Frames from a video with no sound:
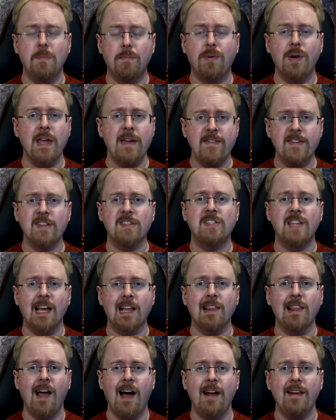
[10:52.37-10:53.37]
the previous
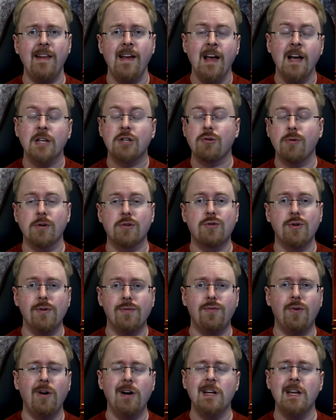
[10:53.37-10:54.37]
deadline so as to
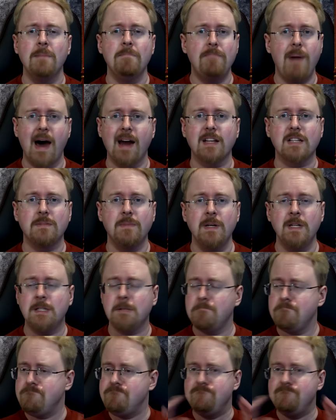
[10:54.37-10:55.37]
avoid embarrassment?